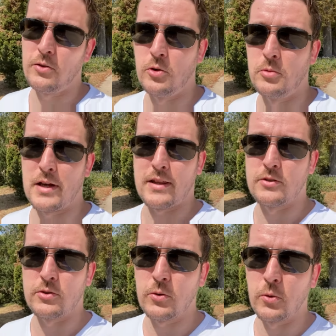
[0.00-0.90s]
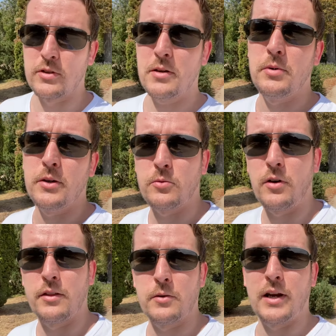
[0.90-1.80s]
or mother to daughter, but
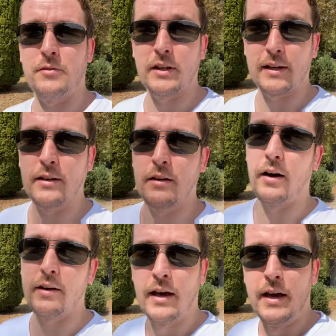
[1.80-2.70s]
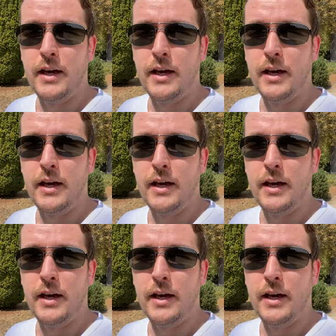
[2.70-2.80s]
rather whenever the king died,